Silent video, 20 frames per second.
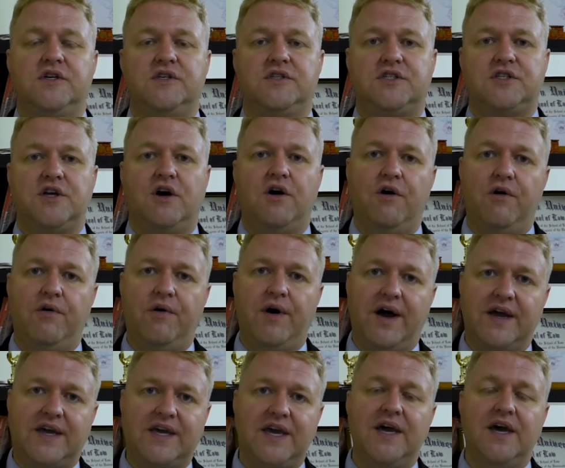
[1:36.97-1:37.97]
So
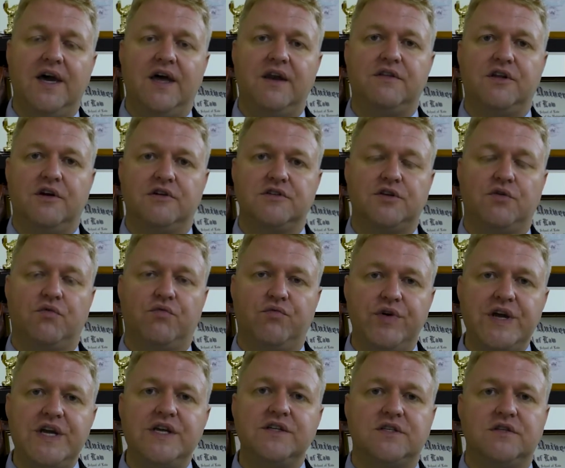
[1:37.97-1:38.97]
again, there's a
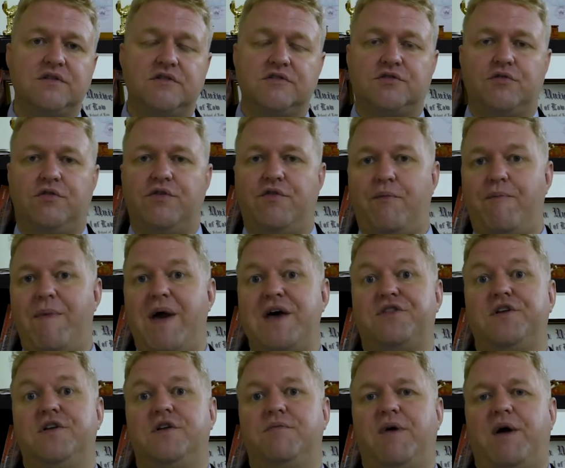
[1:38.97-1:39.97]
reason, there's sort of a
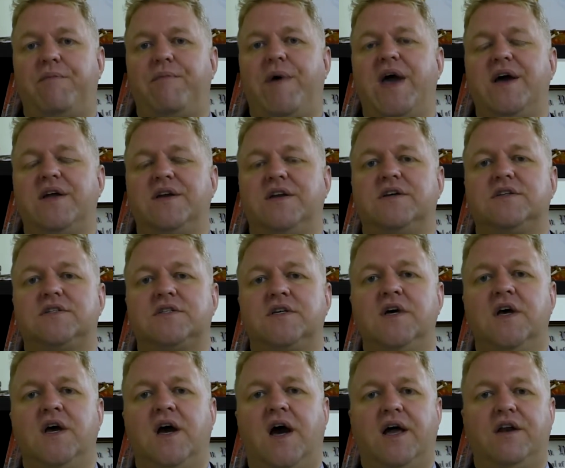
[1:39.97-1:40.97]
method to my madness.
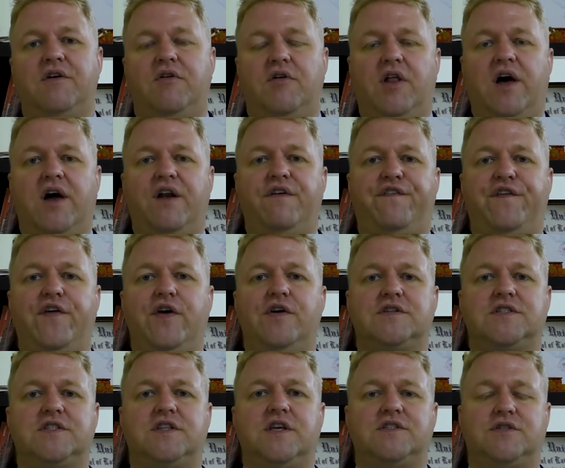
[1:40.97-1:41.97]
I know a lot of
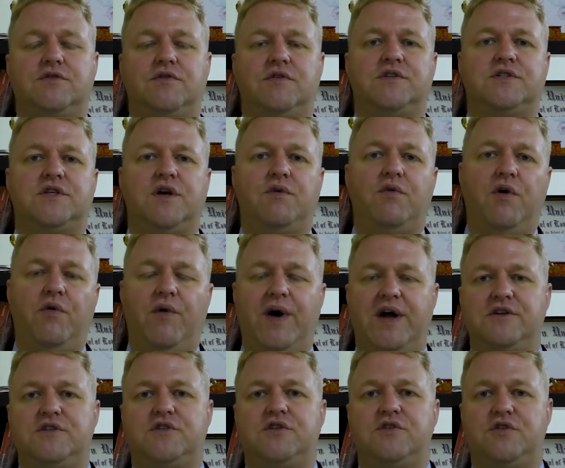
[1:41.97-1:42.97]
folks, they sort of say, well,
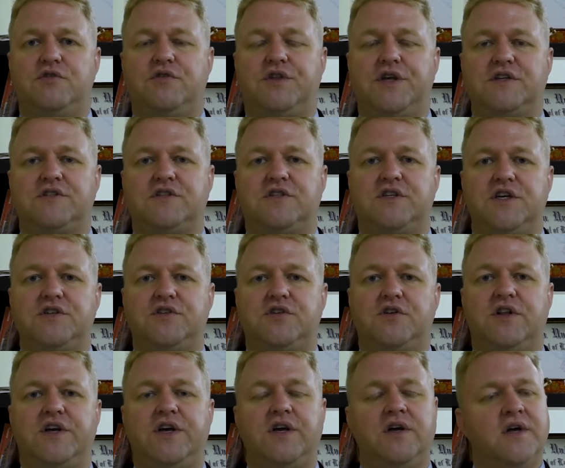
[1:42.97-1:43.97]
why don't you do things
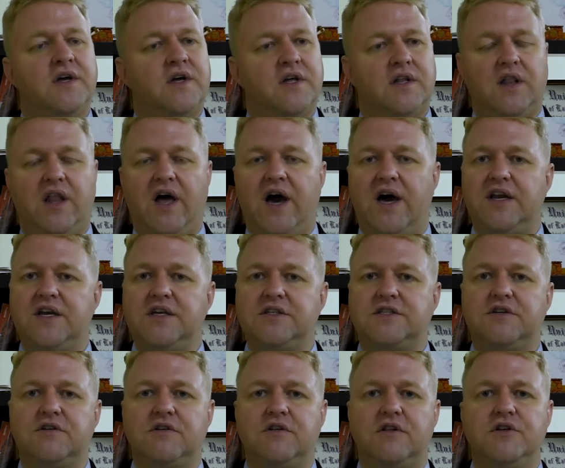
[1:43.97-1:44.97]
digitally? A lot
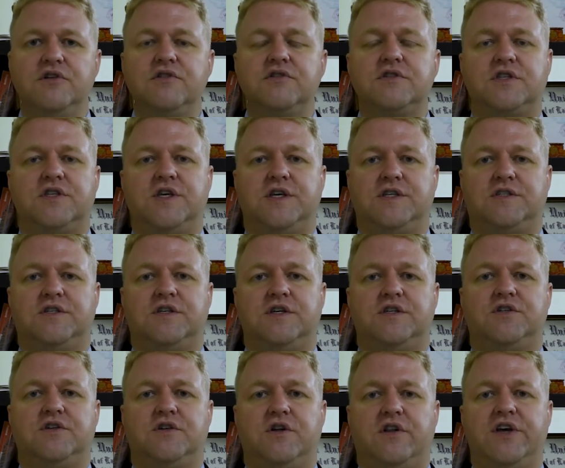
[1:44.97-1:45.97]
easier to lose things
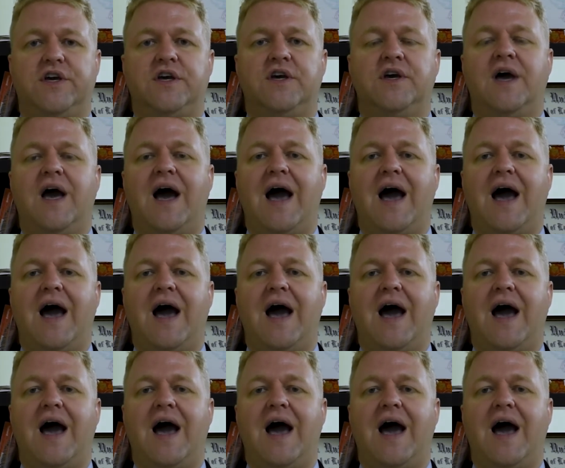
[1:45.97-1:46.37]
digitally.